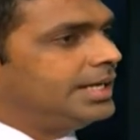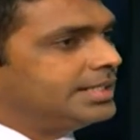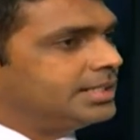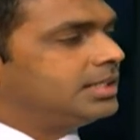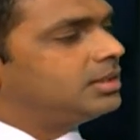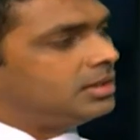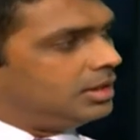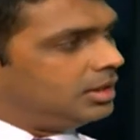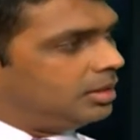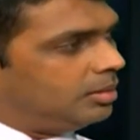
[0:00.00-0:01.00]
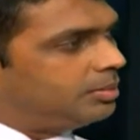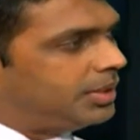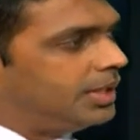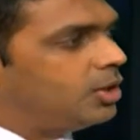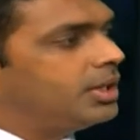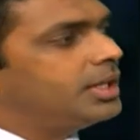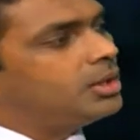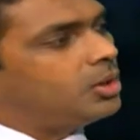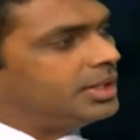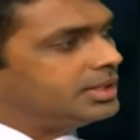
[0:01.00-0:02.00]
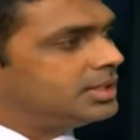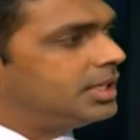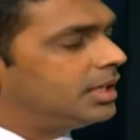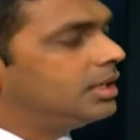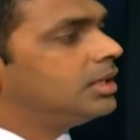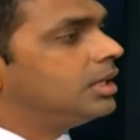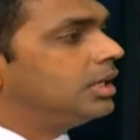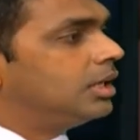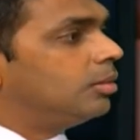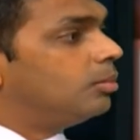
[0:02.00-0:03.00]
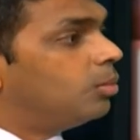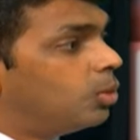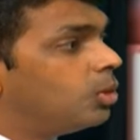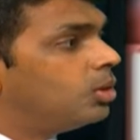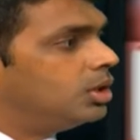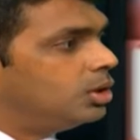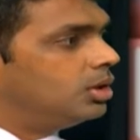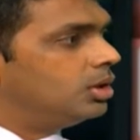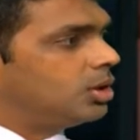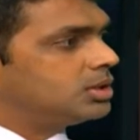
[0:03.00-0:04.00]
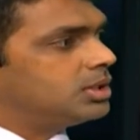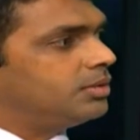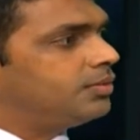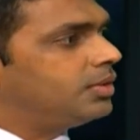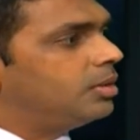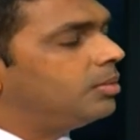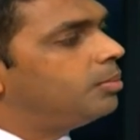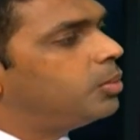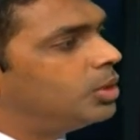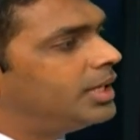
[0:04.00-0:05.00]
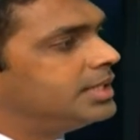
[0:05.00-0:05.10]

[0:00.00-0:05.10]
is it periodic or is there more loss of bone